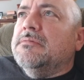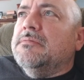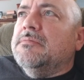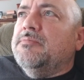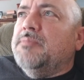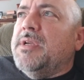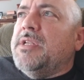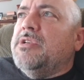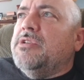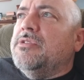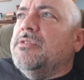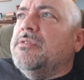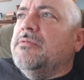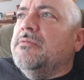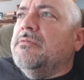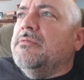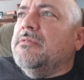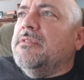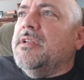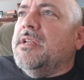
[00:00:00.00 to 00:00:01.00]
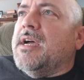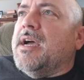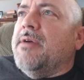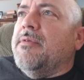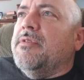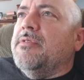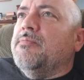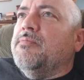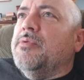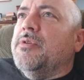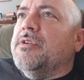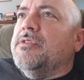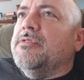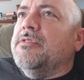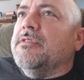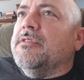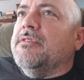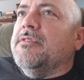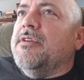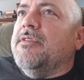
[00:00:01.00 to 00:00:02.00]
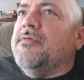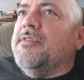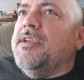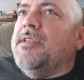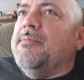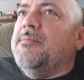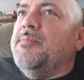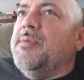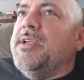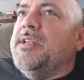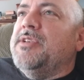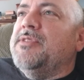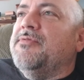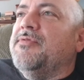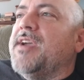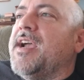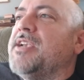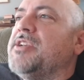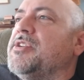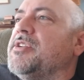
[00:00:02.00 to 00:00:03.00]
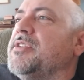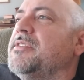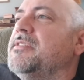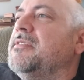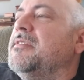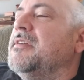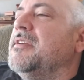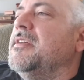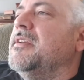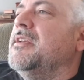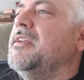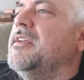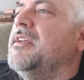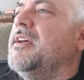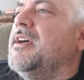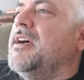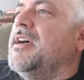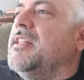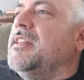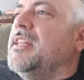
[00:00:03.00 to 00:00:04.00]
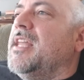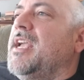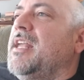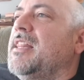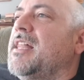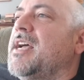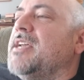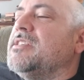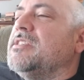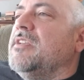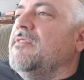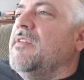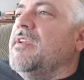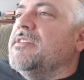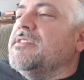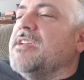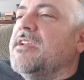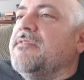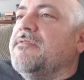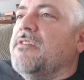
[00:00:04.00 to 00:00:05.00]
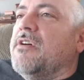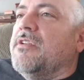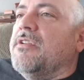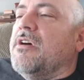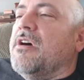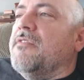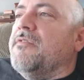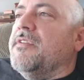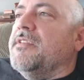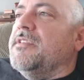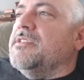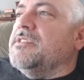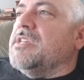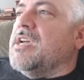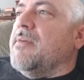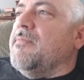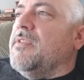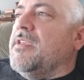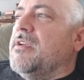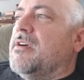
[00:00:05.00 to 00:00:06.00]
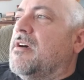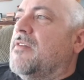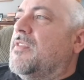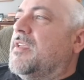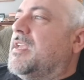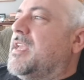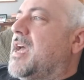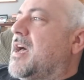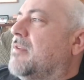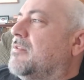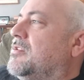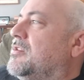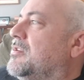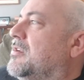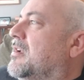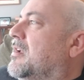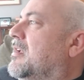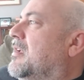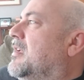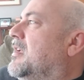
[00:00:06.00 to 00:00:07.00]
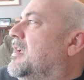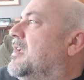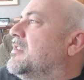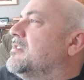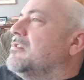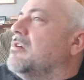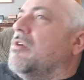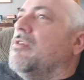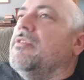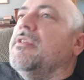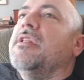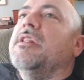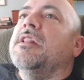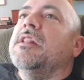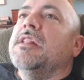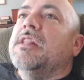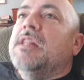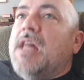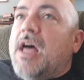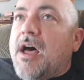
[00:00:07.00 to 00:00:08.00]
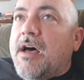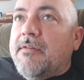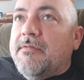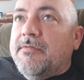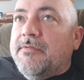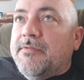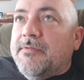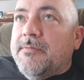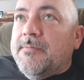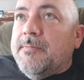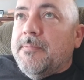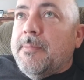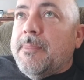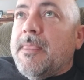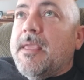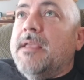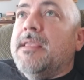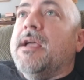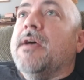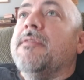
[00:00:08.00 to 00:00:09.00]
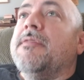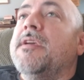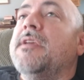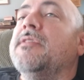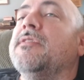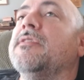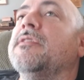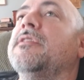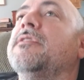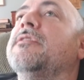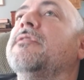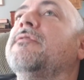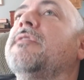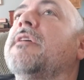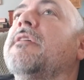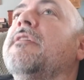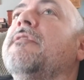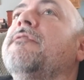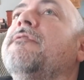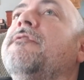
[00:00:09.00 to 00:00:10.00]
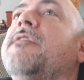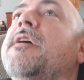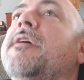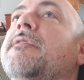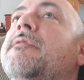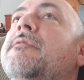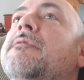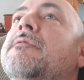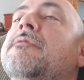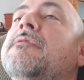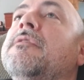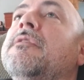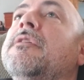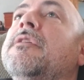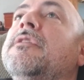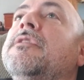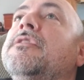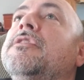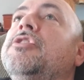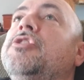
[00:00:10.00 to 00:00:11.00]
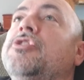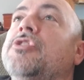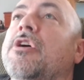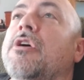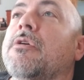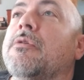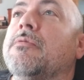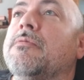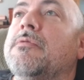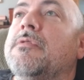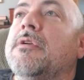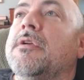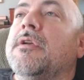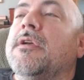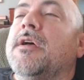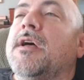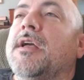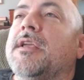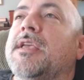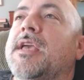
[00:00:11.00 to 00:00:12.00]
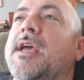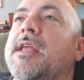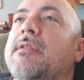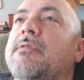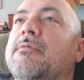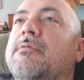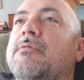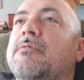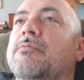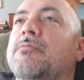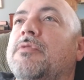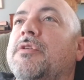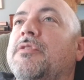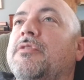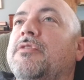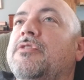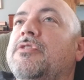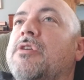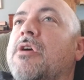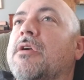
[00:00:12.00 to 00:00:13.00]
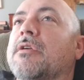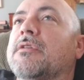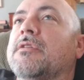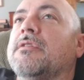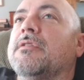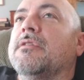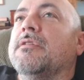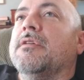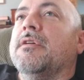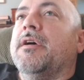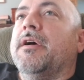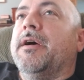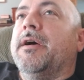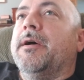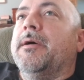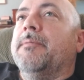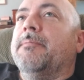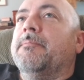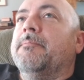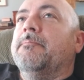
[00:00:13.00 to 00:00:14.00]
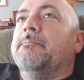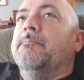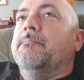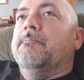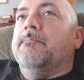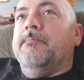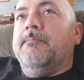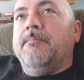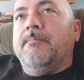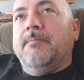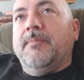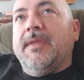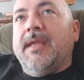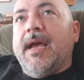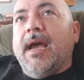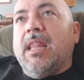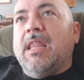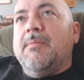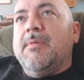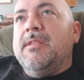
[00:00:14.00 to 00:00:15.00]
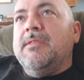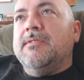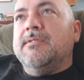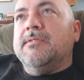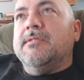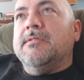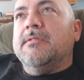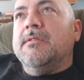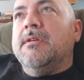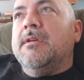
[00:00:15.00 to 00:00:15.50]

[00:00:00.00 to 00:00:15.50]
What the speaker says: Binge that I would partook of in binge fashion late last evening as I fought off insomnia on the couch is called Love. Now, this is a very fun show, again, with dark elements.